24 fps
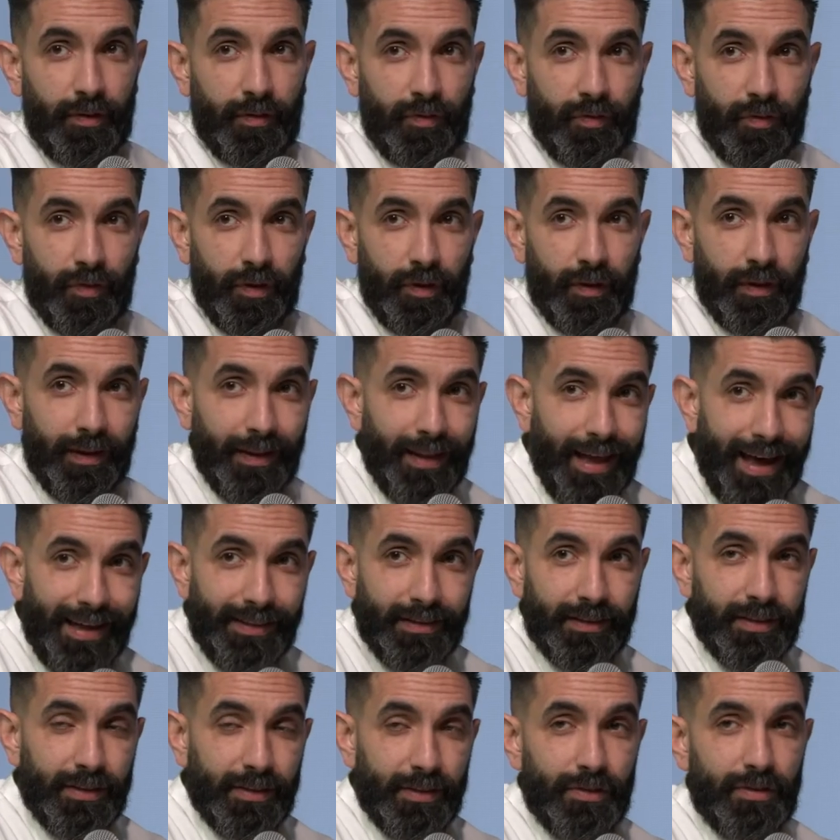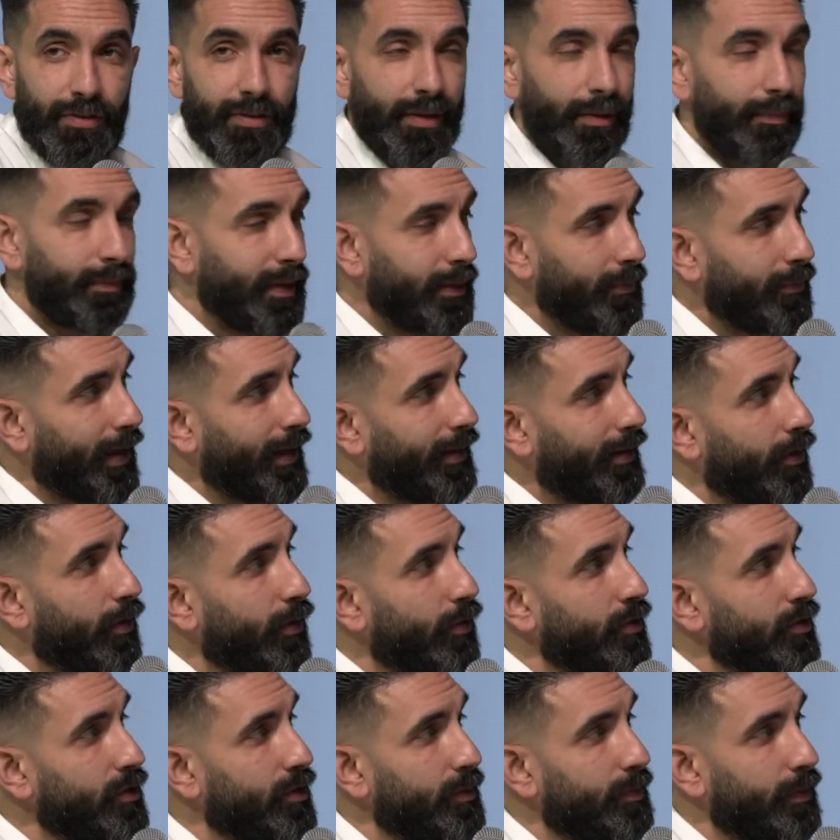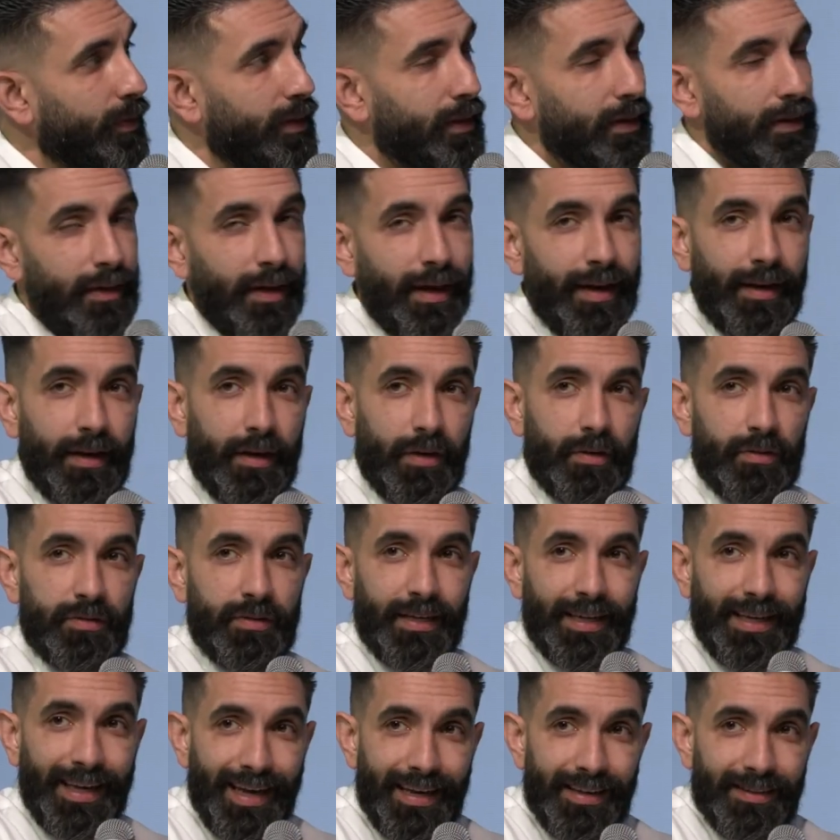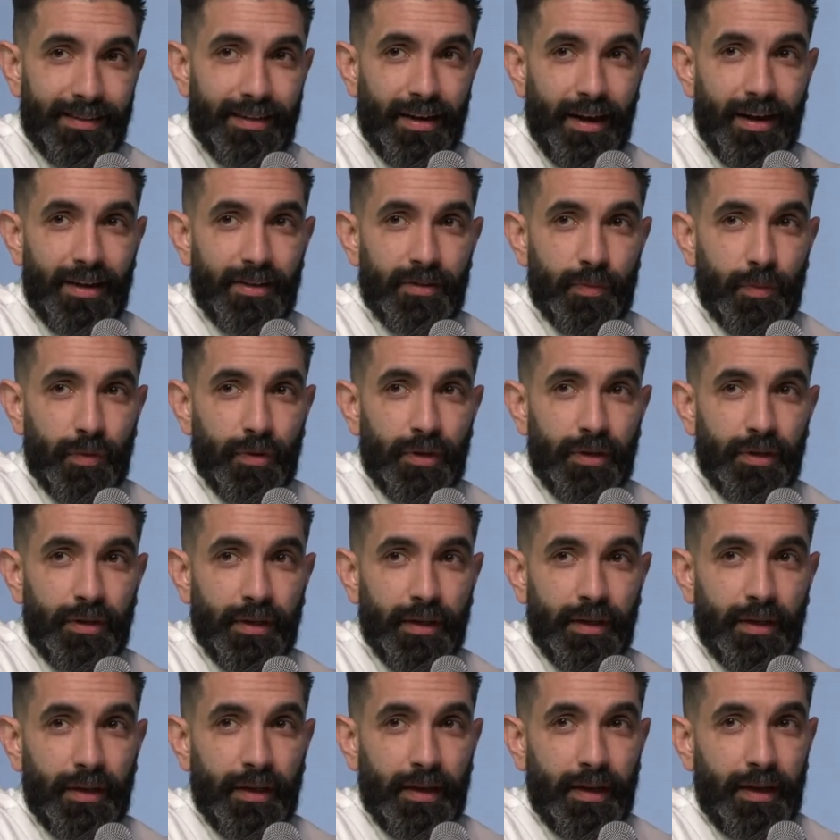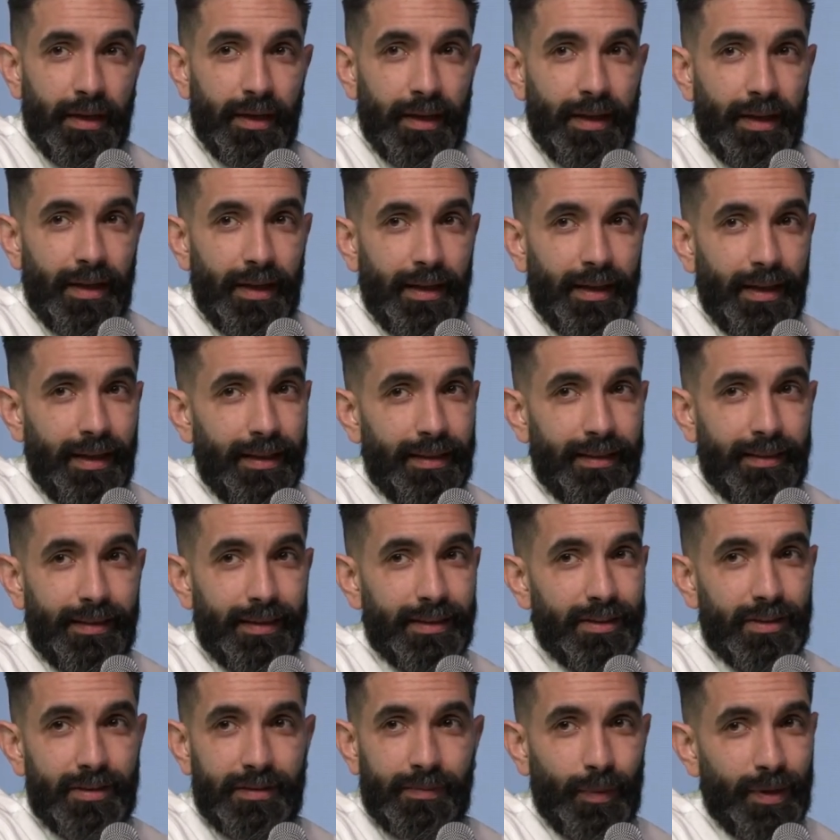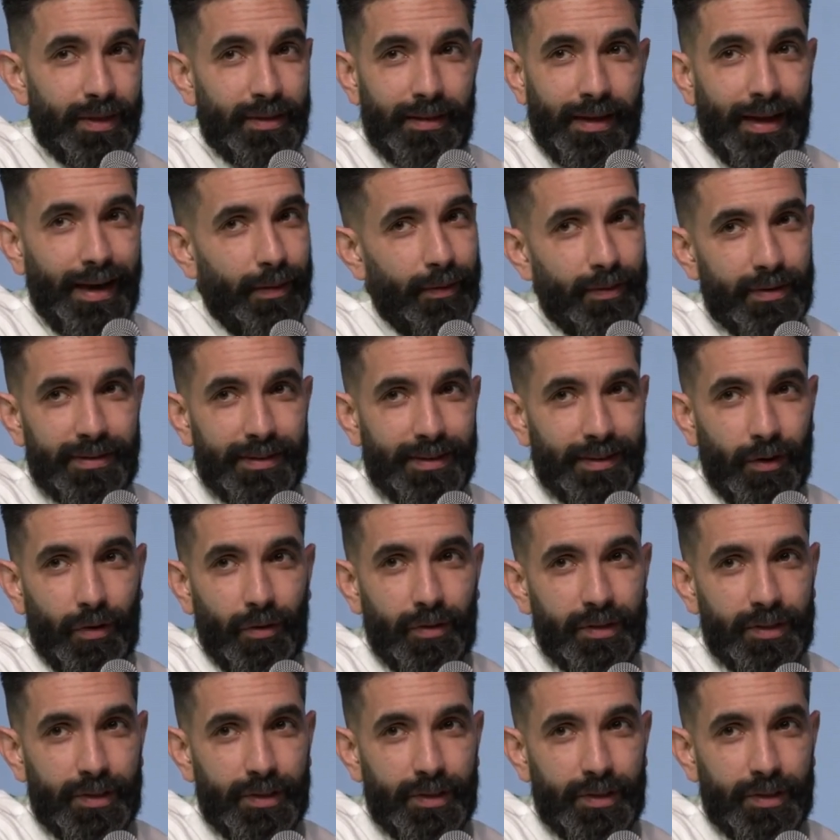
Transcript: feel led to do something by the Holy Spirit and it goes against God's word, it's wrong. This what, that wasn't Holy